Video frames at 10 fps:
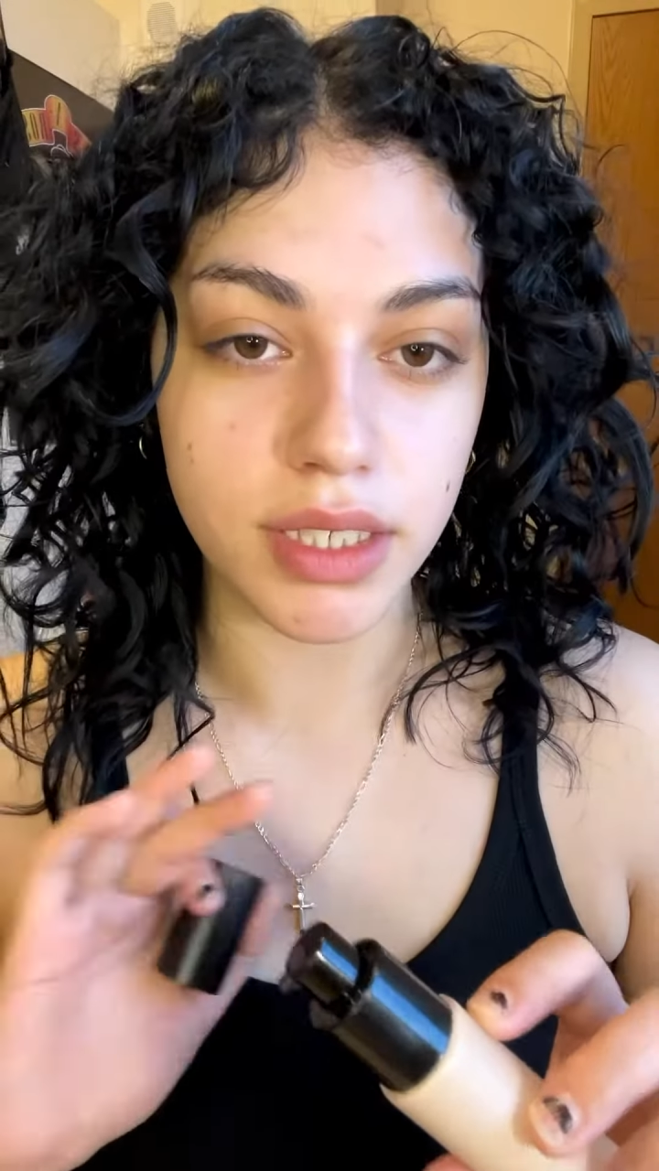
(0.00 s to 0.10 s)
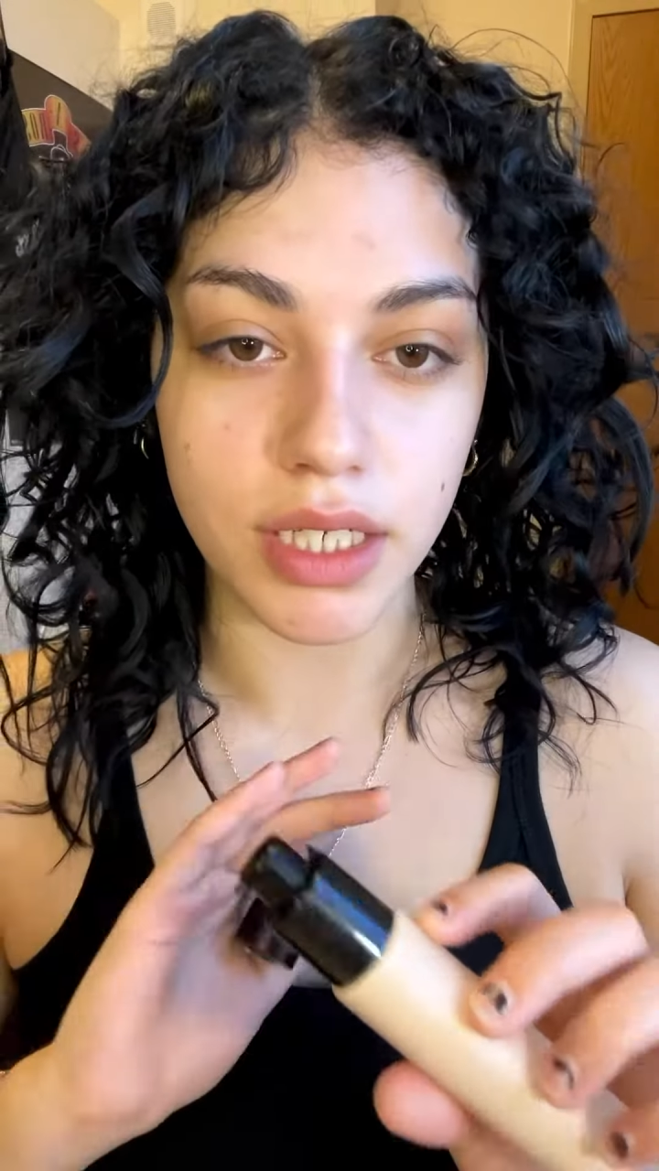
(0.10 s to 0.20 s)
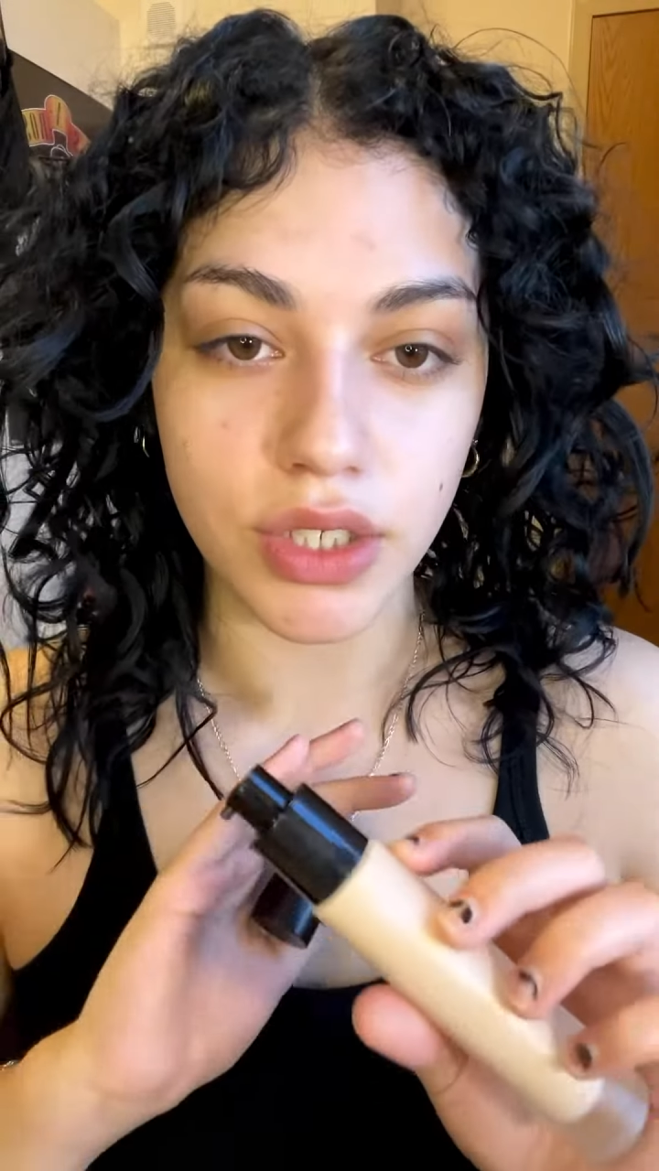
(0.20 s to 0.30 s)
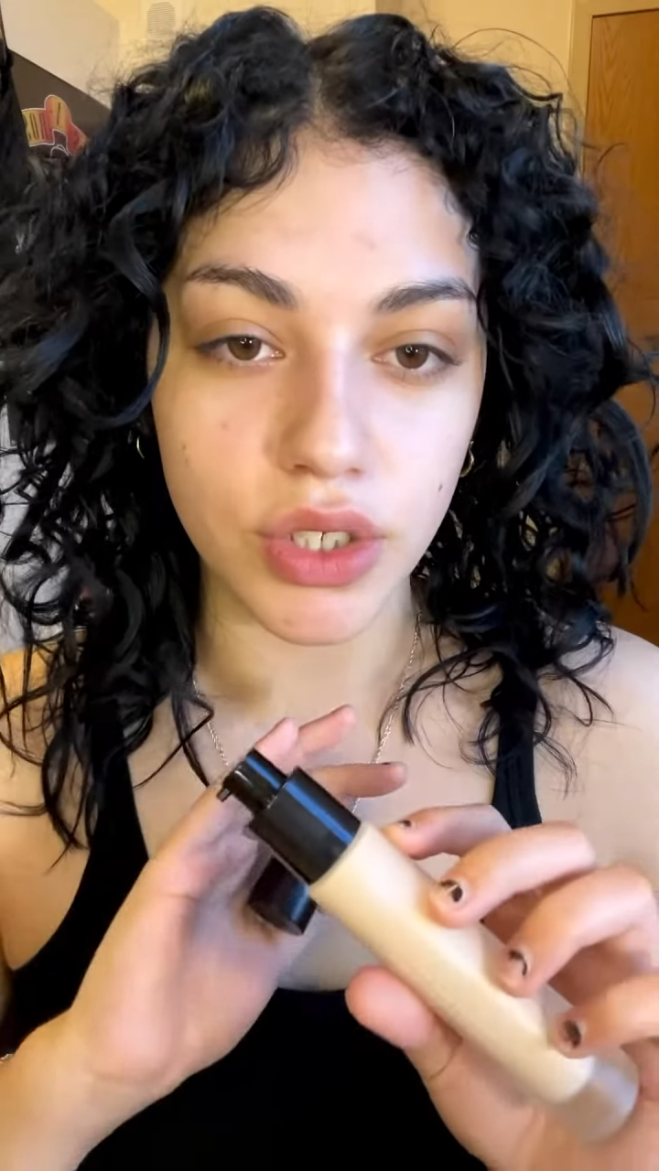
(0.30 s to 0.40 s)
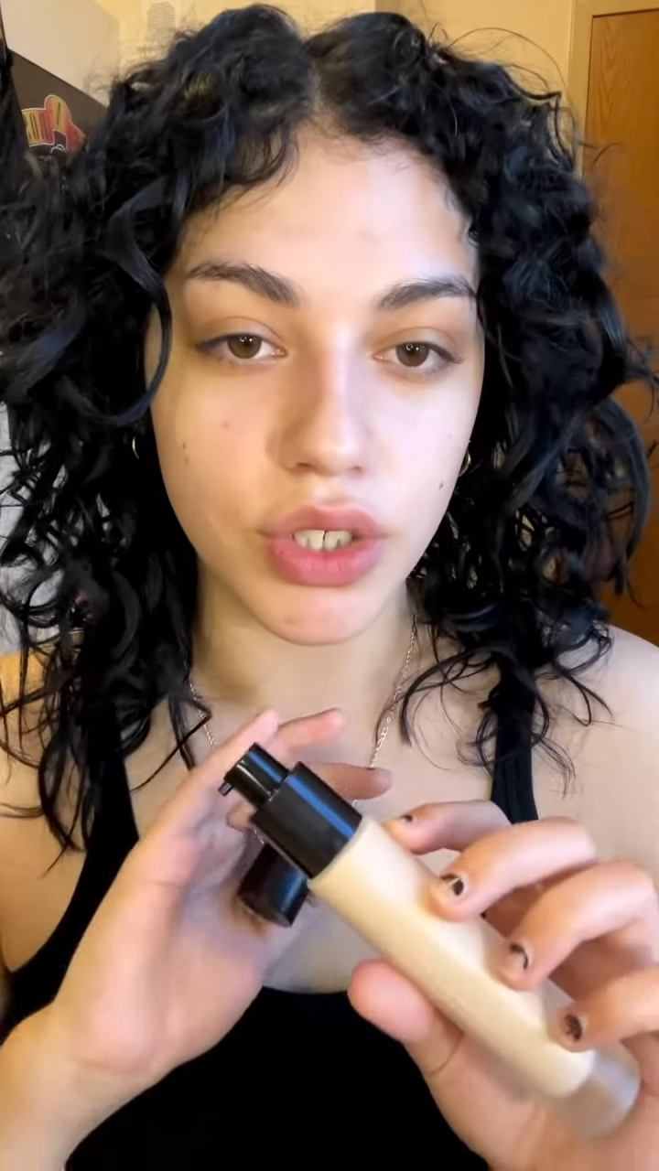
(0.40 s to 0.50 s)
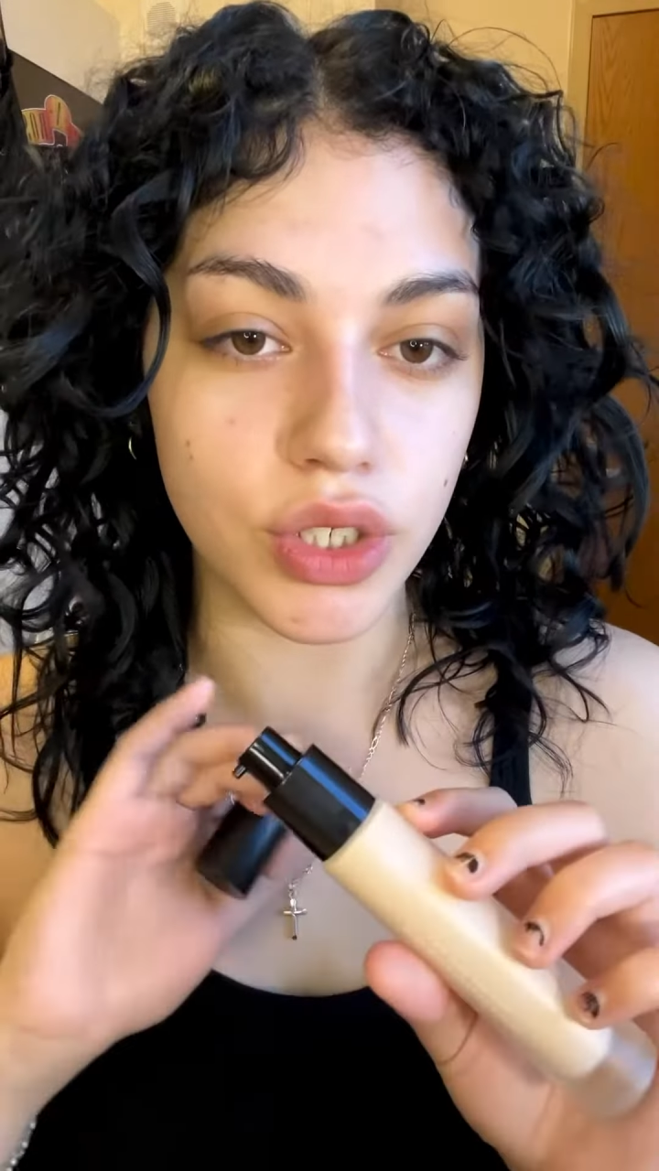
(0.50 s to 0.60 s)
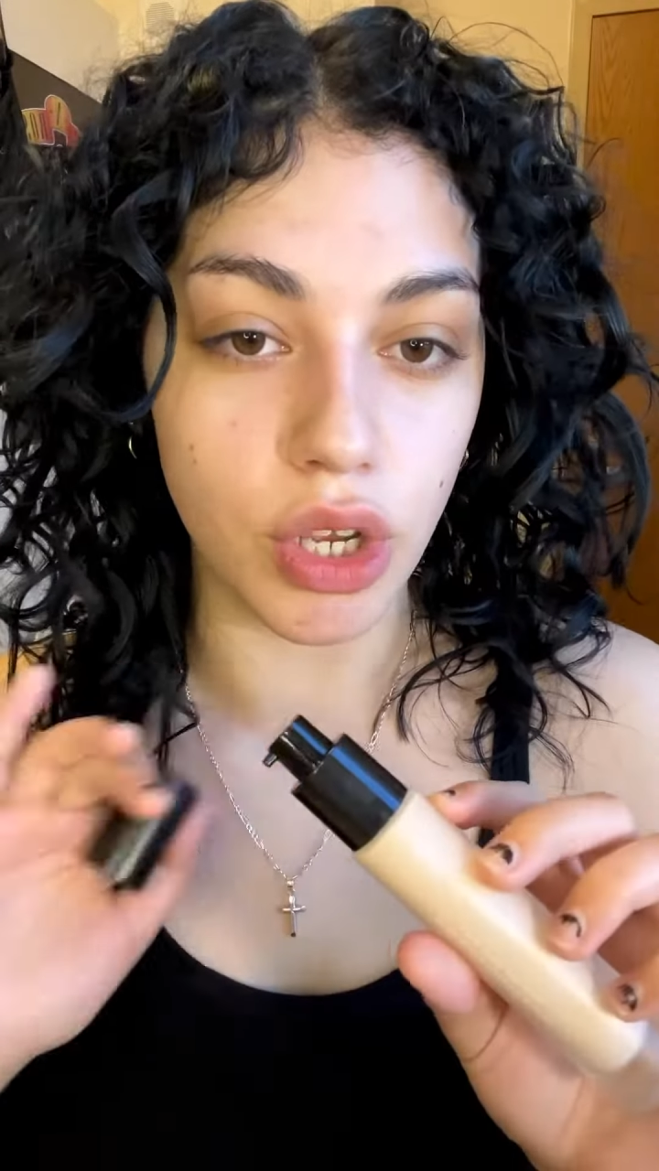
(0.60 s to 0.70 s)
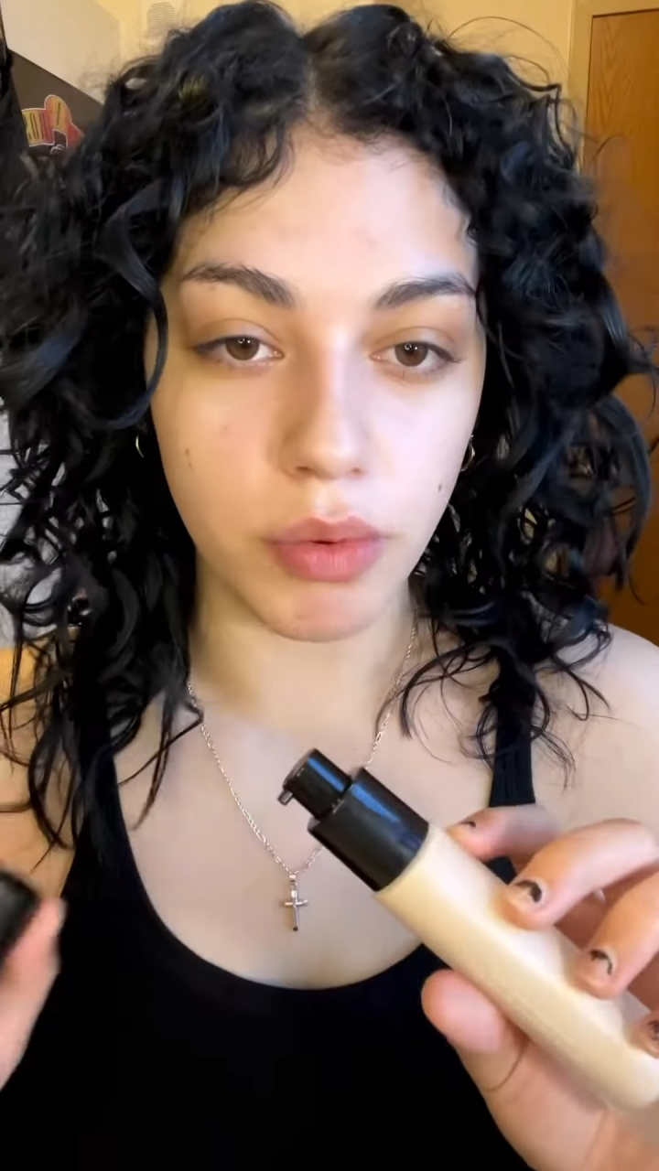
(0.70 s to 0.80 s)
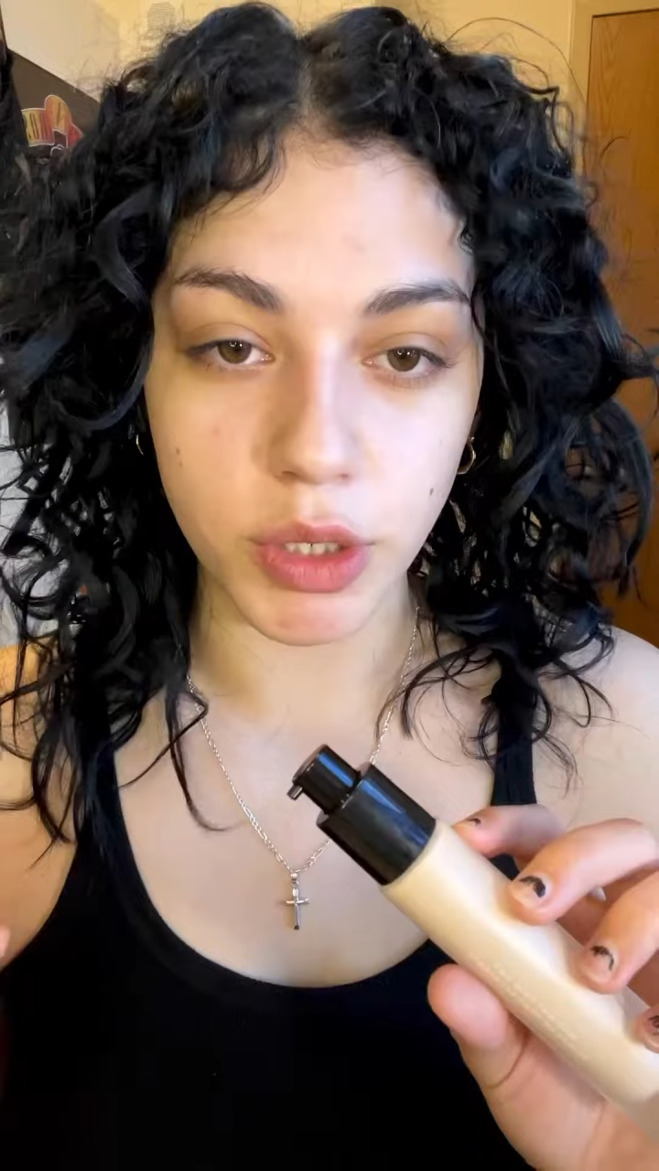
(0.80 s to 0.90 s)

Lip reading: It's just so much